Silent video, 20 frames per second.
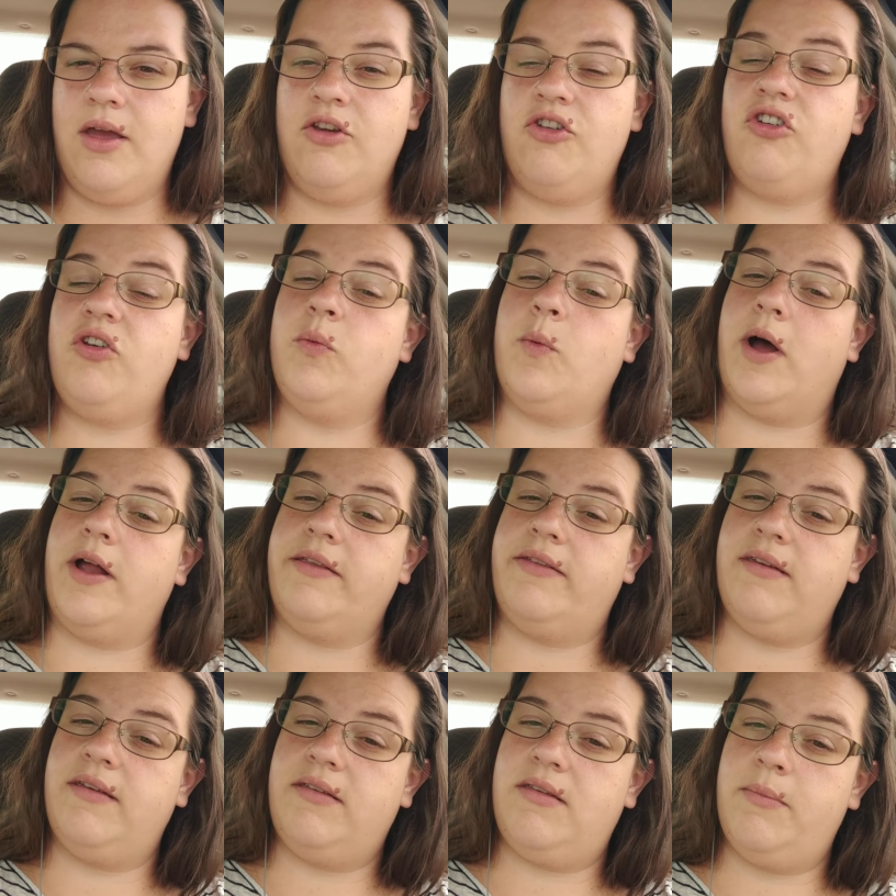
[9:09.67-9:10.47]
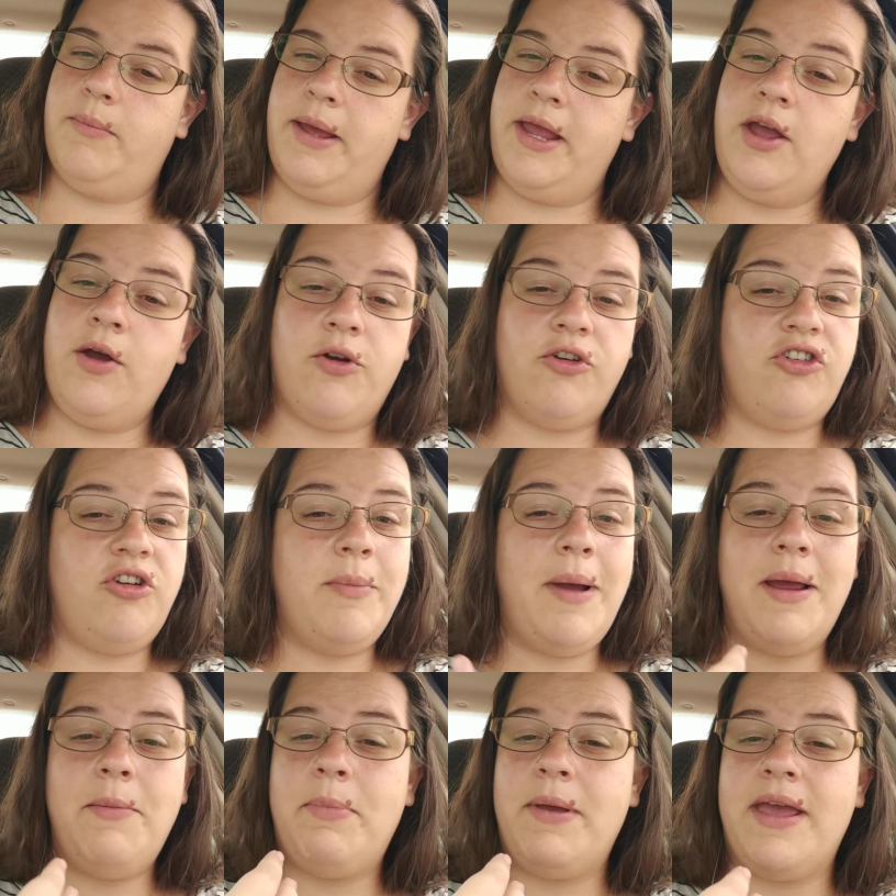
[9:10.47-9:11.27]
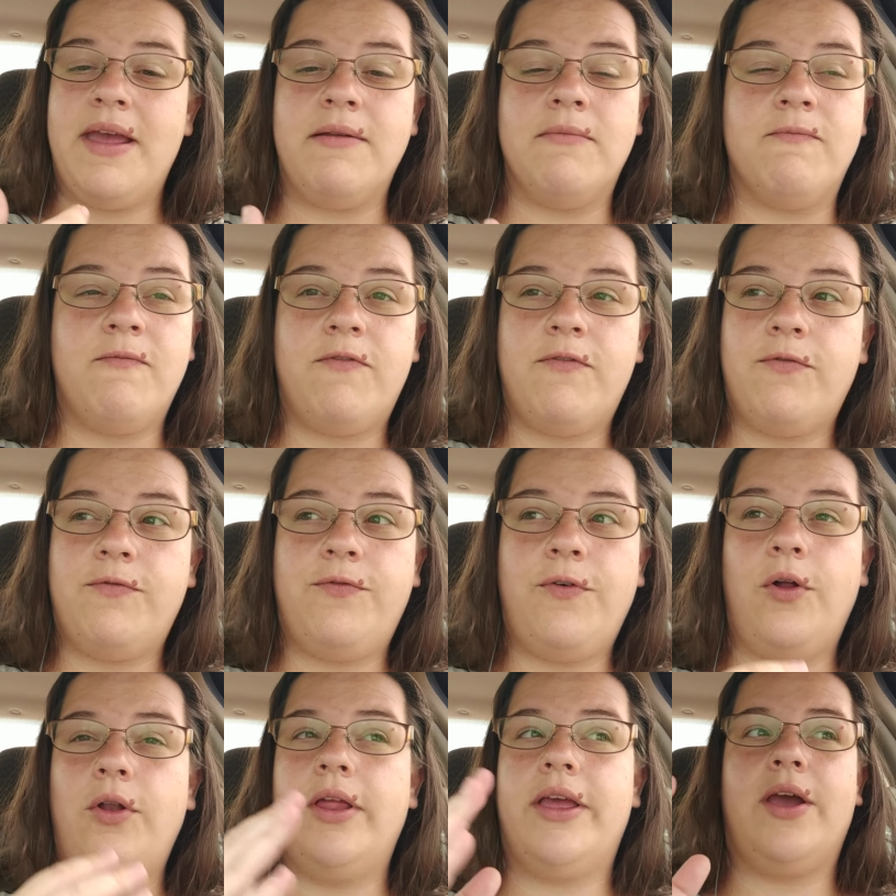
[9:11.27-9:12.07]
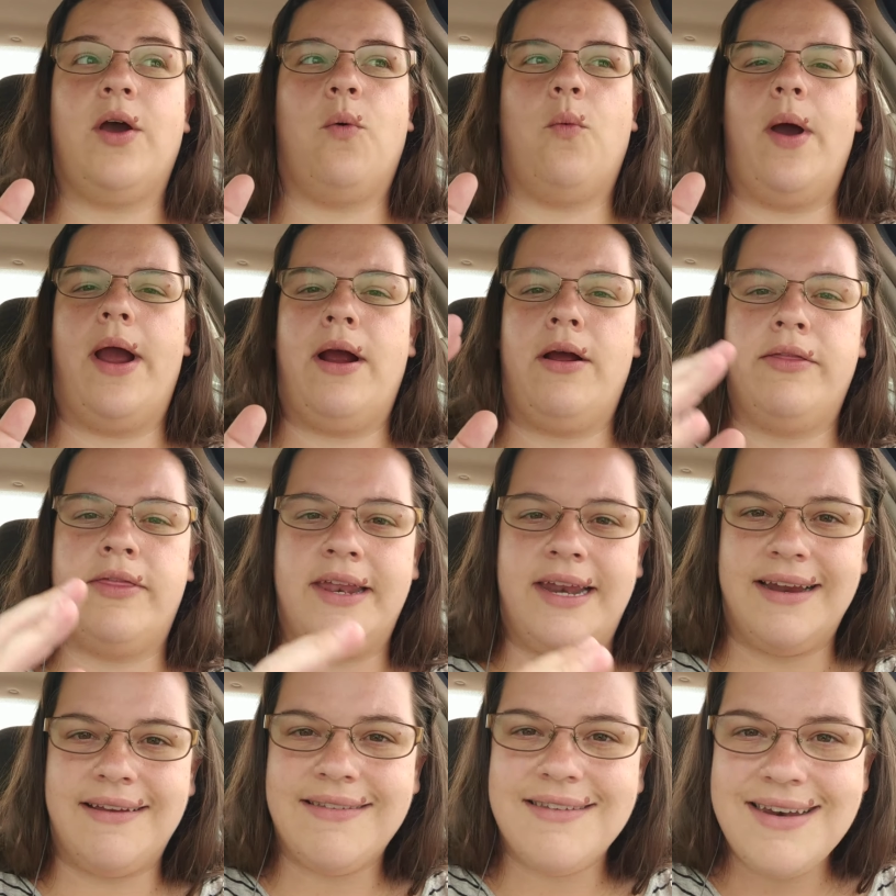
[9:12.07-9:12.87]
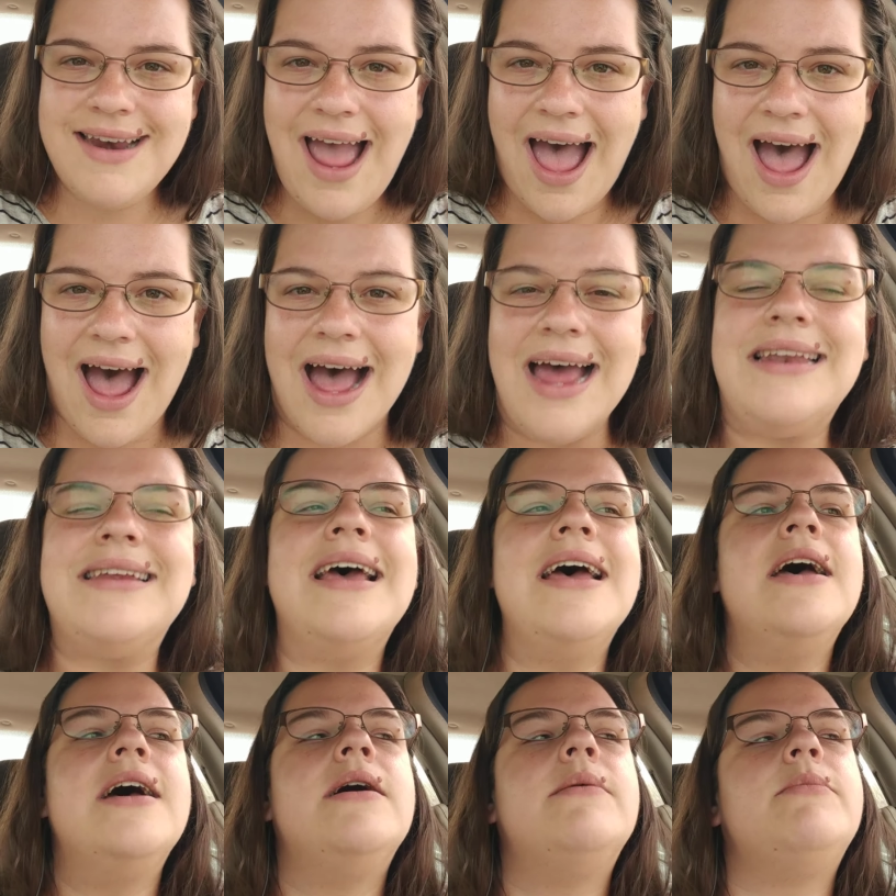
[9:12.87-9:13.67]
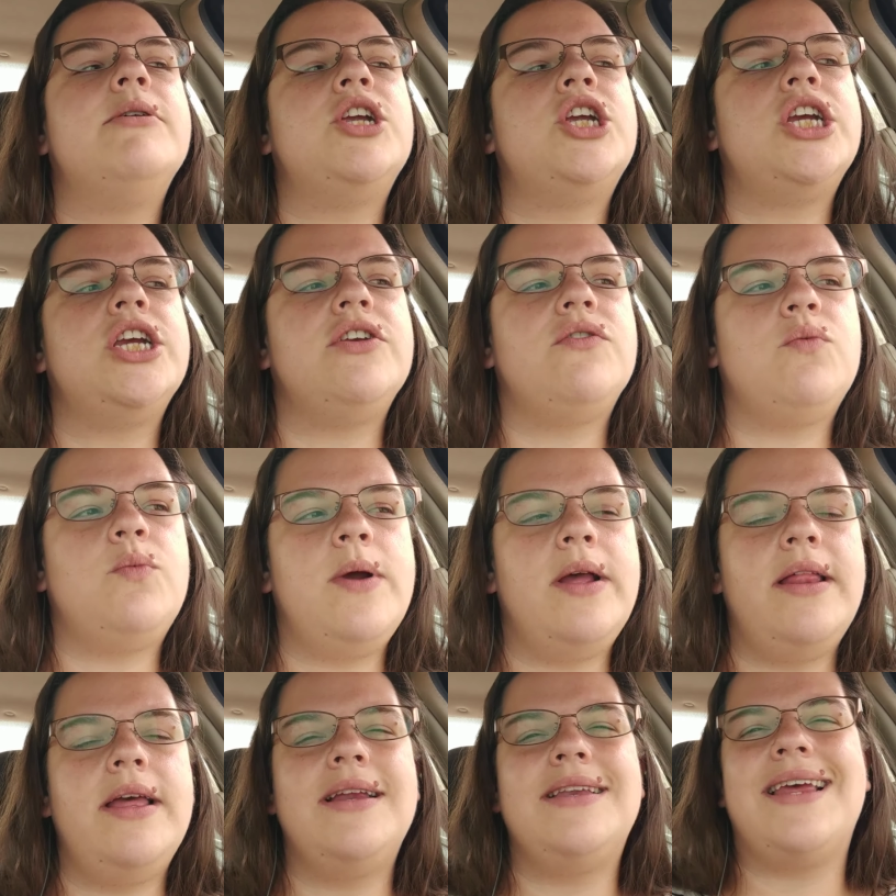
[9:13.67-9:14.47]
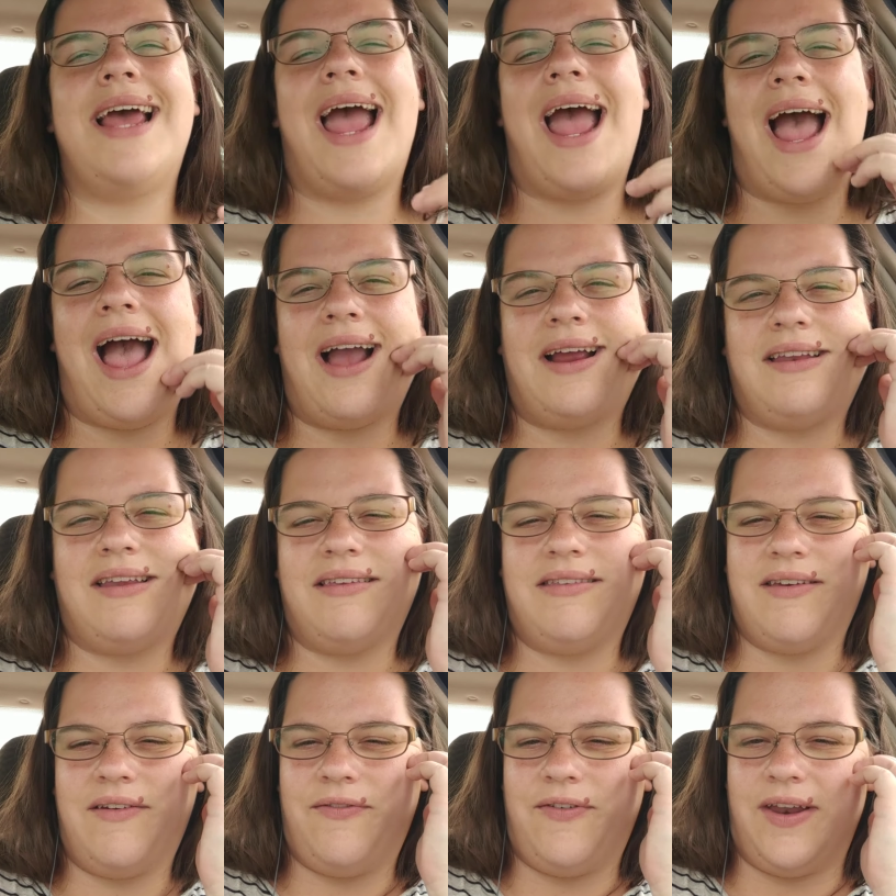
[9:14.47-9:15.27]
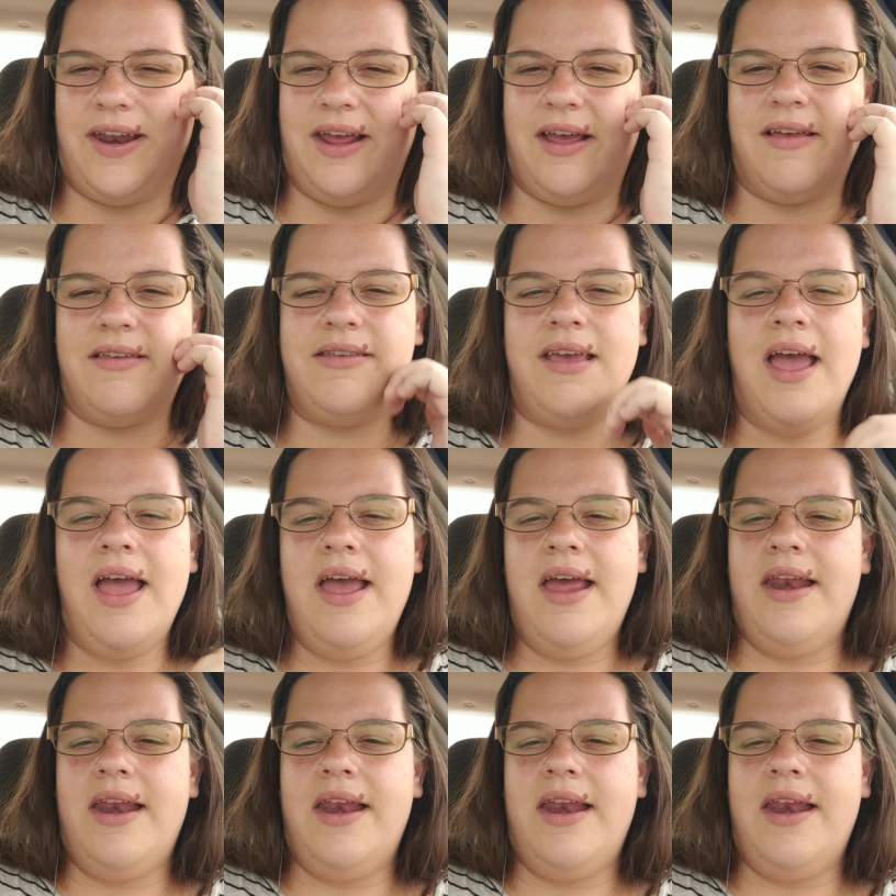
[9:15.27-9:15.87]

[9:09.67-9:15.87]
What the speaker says: She wants it to be, or she might be fully aware that it's not, but she's willing to act as if it is.